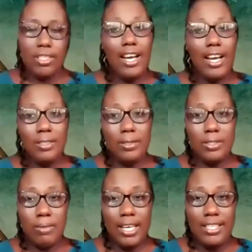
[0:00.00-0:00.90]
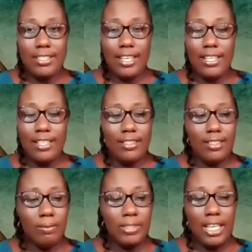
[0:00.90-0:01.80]
God knows best, and
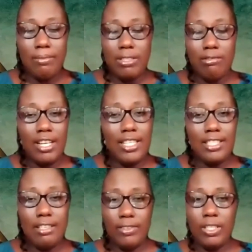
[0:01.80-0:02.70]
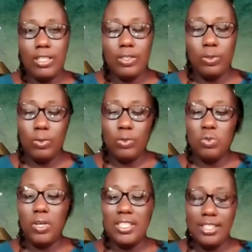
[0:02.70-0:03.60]
sometimes it's really difficult to
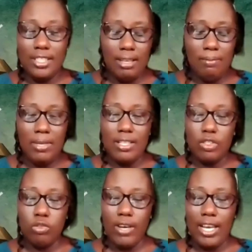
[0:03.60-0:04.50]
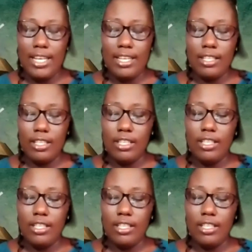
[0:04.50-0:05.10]
trust him in the trying